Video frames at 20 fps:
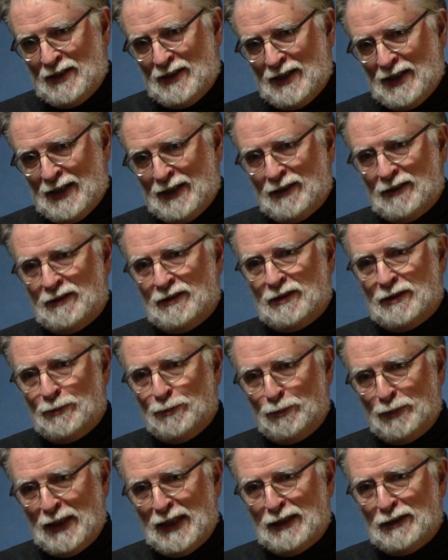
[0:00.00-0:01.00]
that
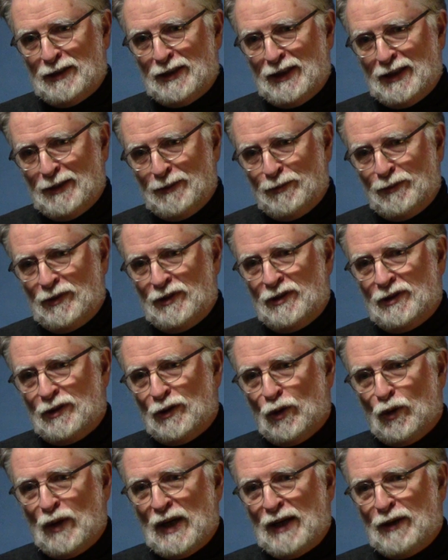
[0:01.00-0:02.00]
compelled him to
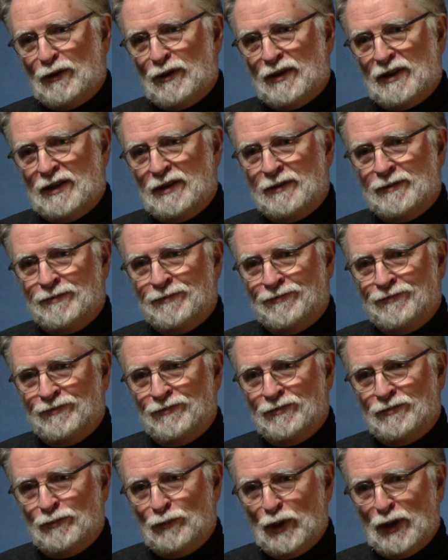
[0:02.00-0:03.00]
go out and
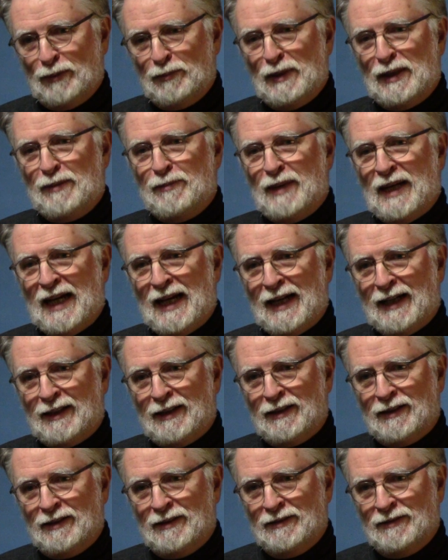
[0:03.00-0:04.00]
bring me
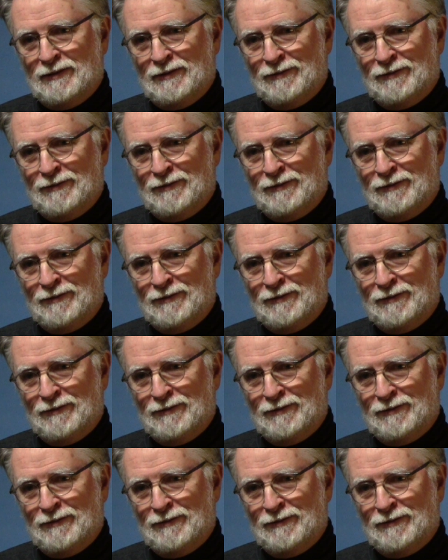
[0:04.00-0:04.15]
back